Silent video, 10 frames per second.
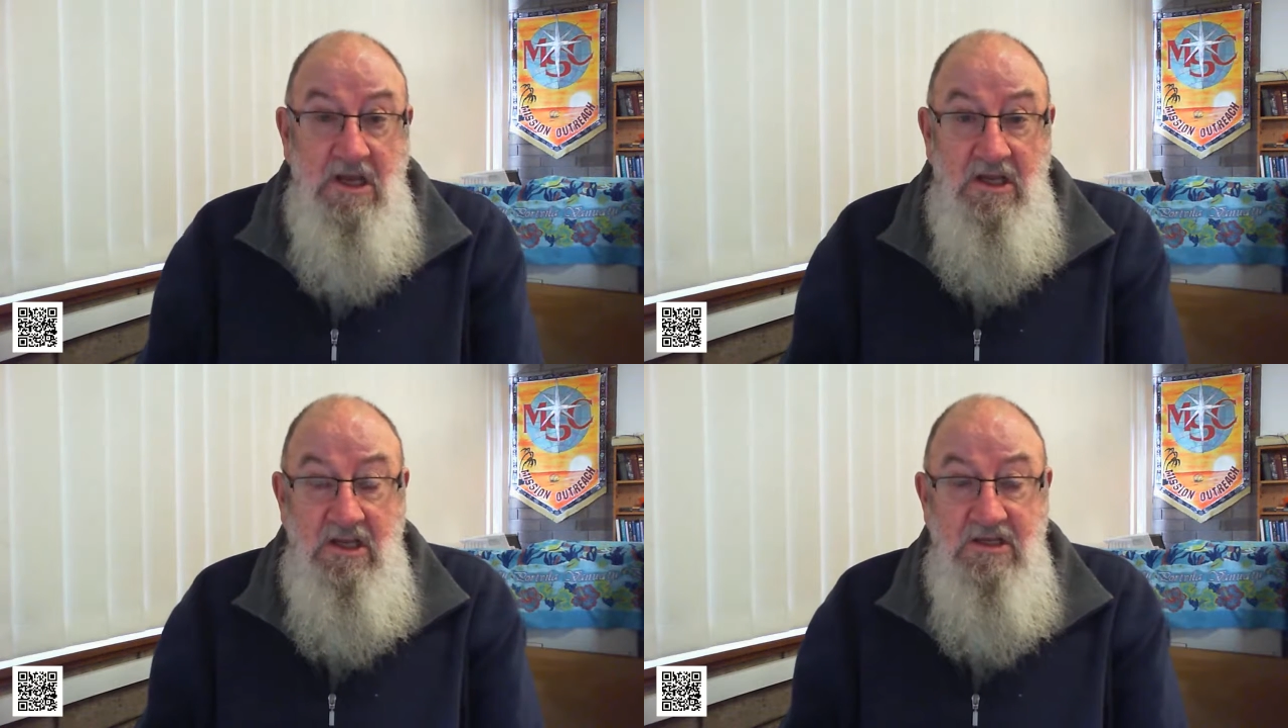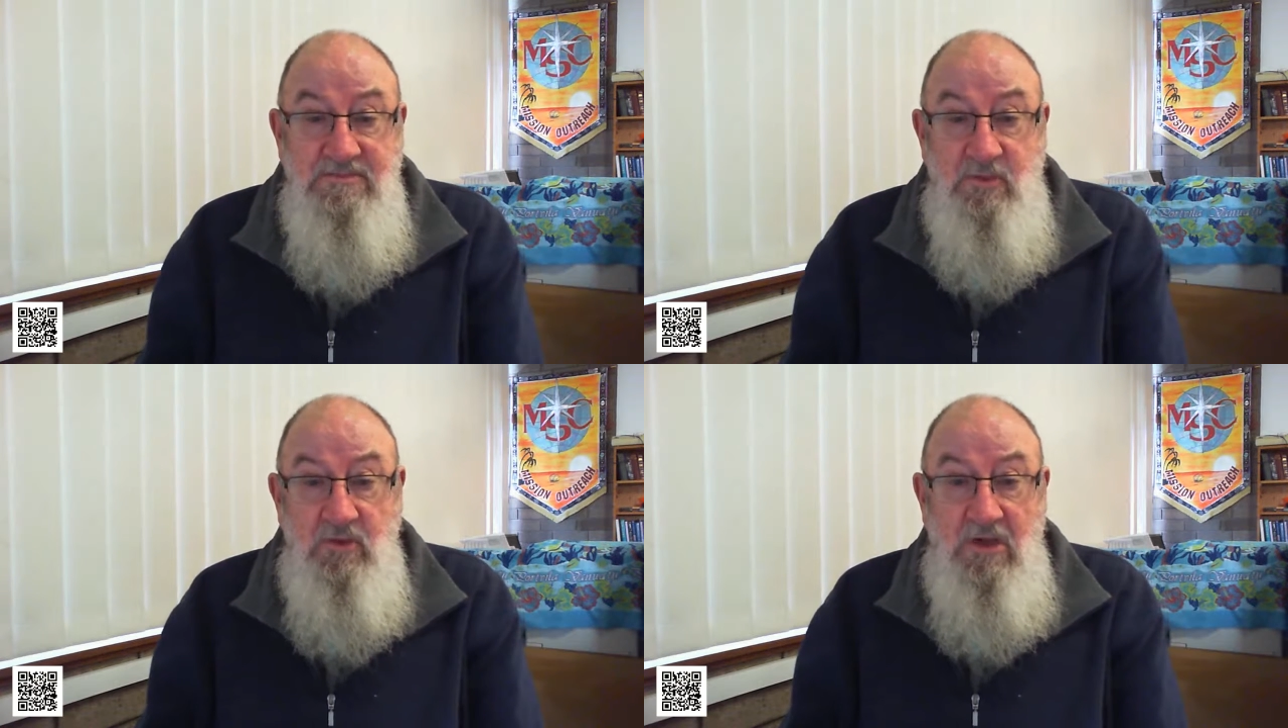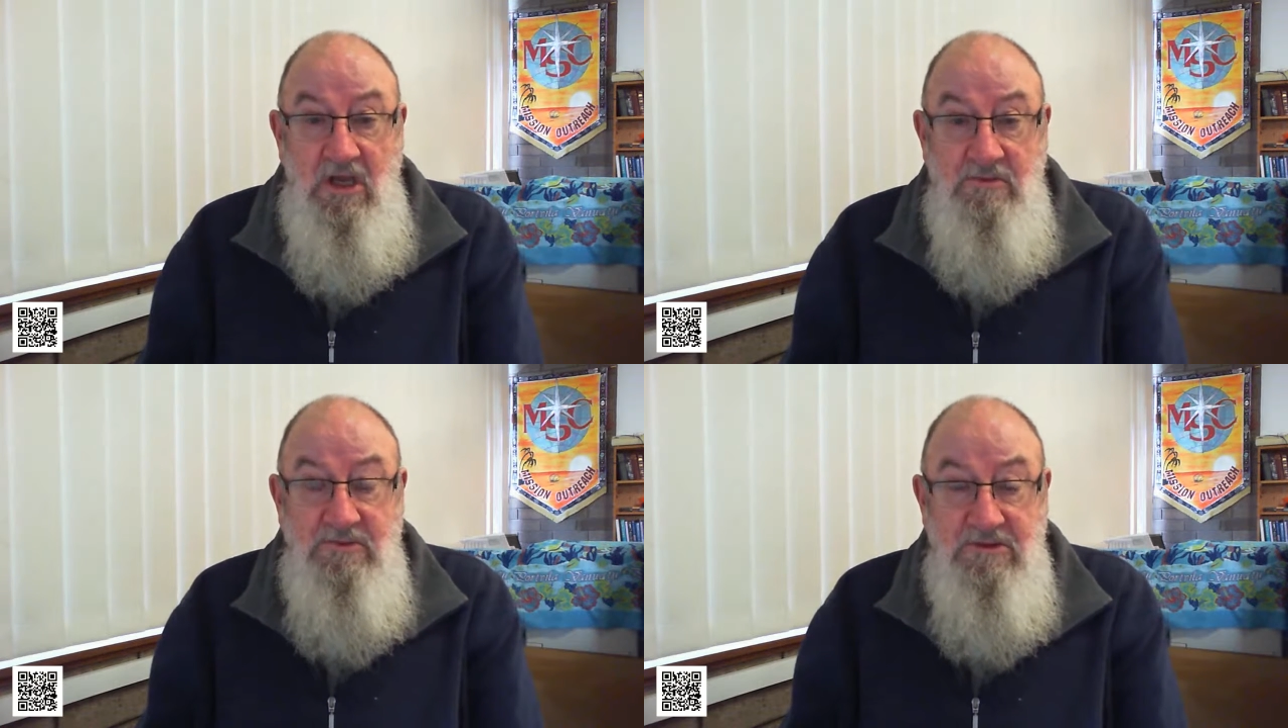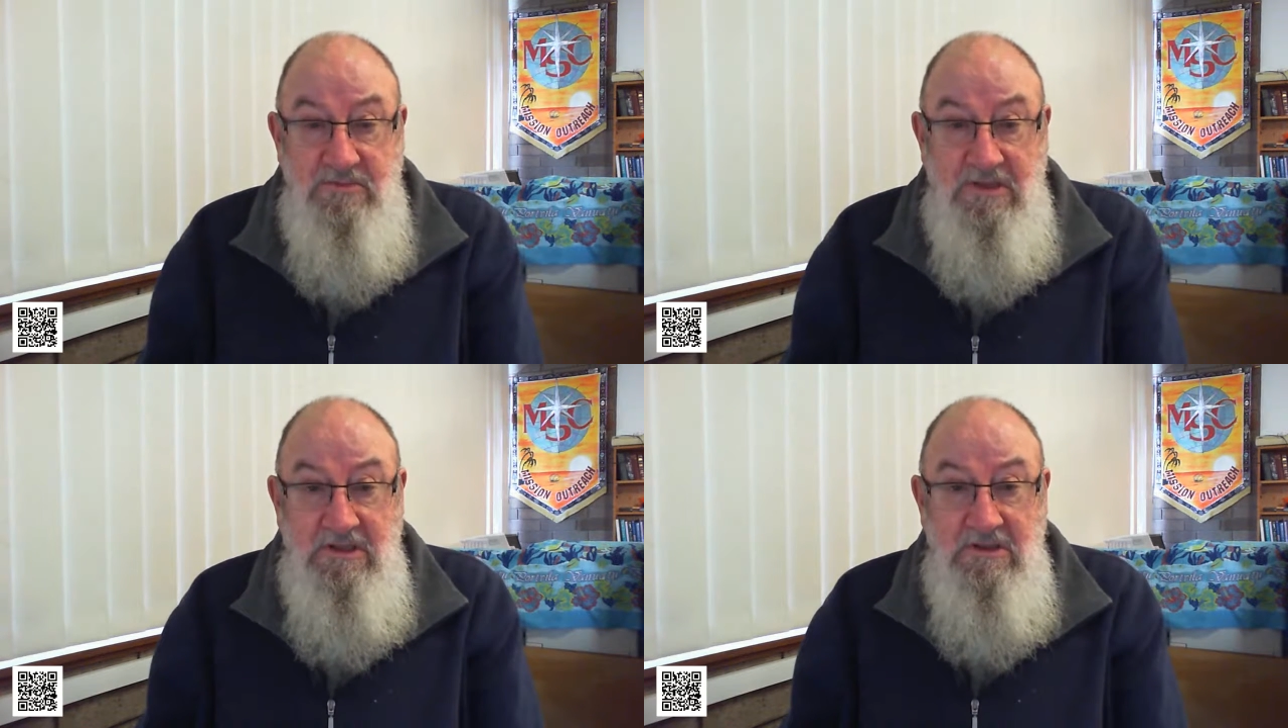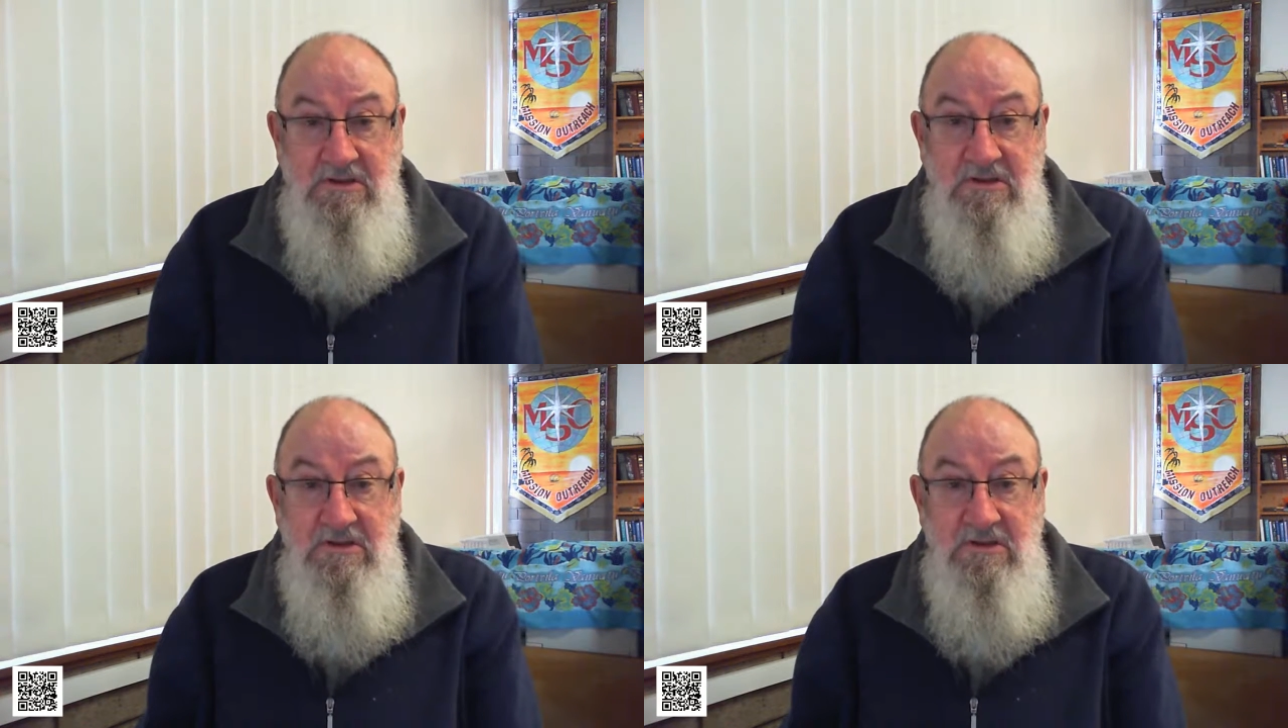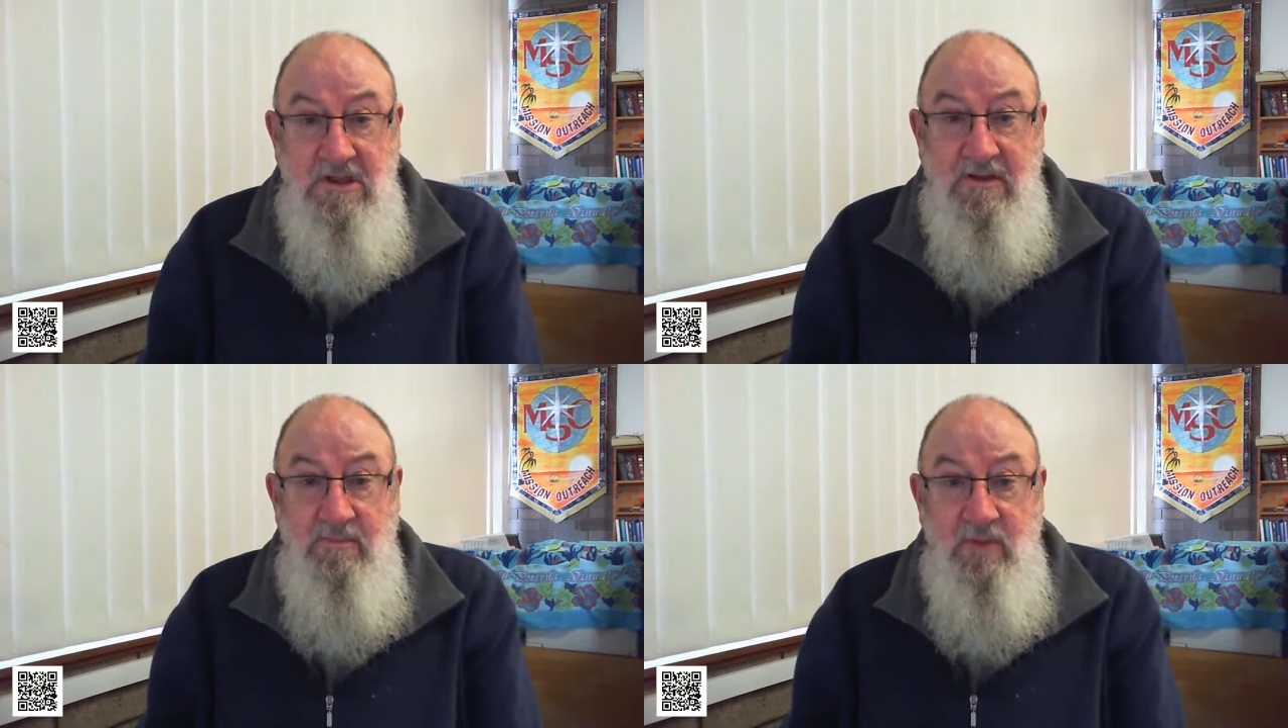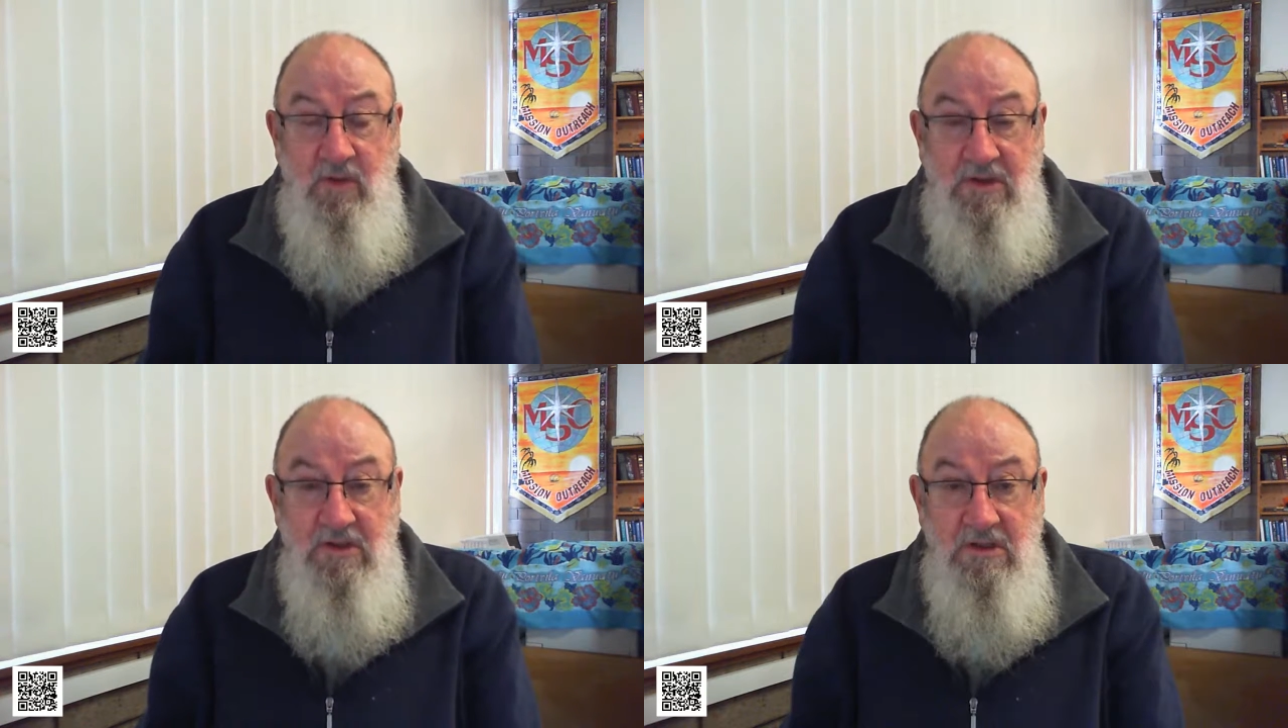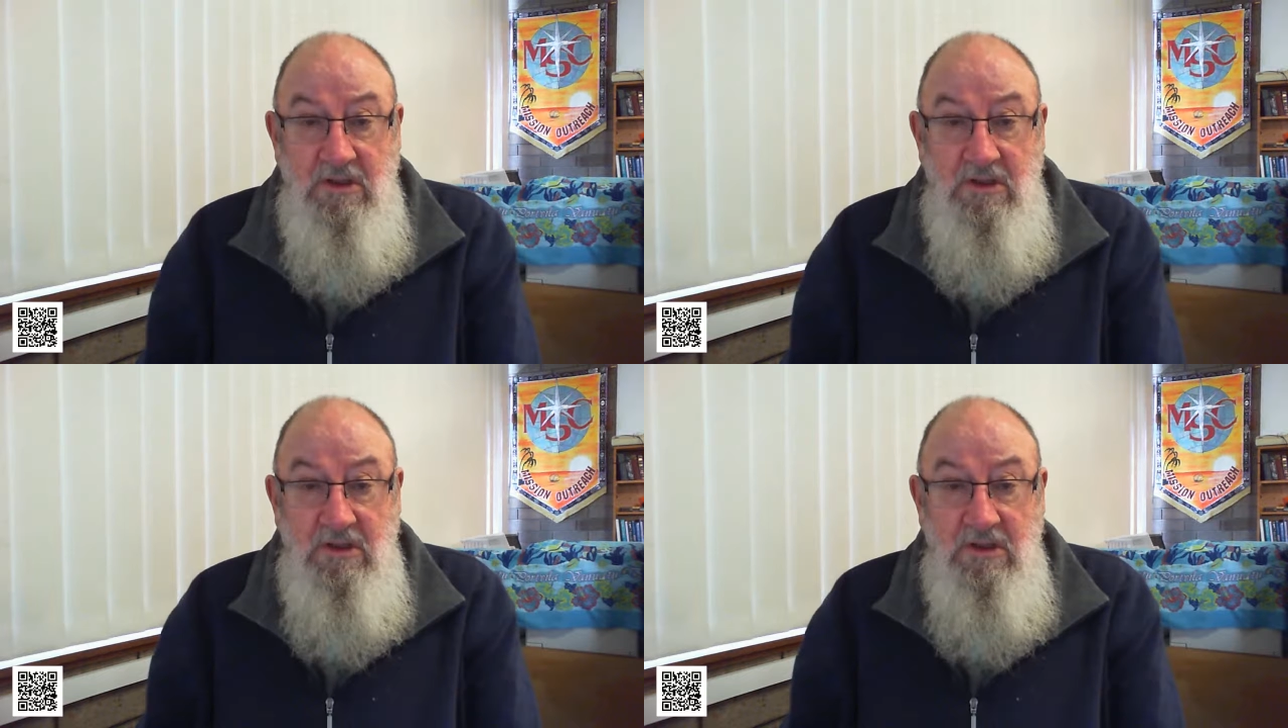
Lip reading: And that has brought home to me that point